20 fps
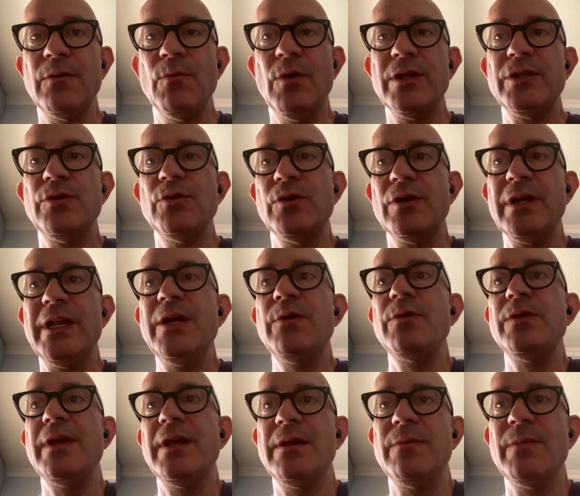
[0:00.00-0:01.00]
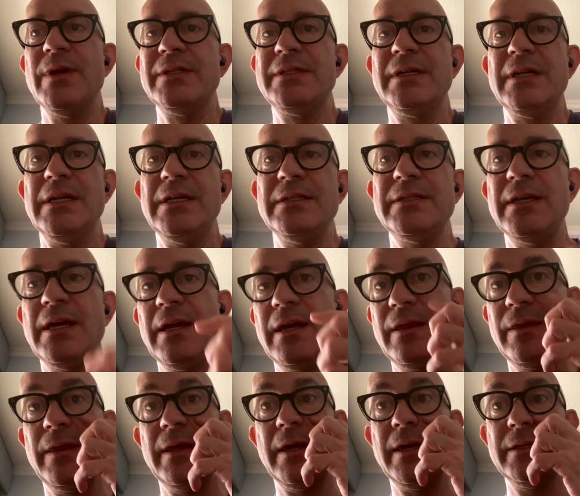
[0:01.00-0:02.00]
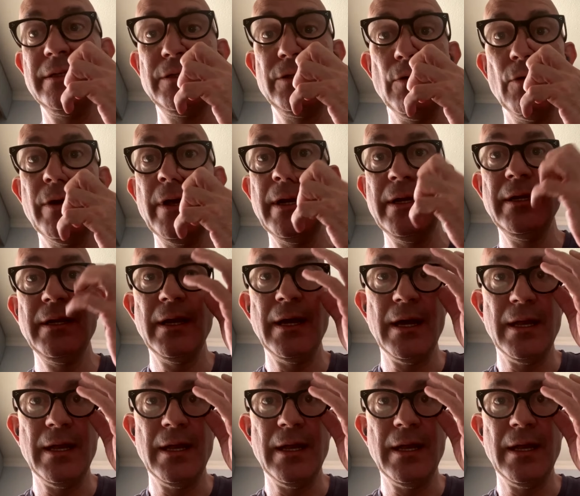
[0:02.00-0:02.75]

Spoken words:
what you're liquidating basically is the S token,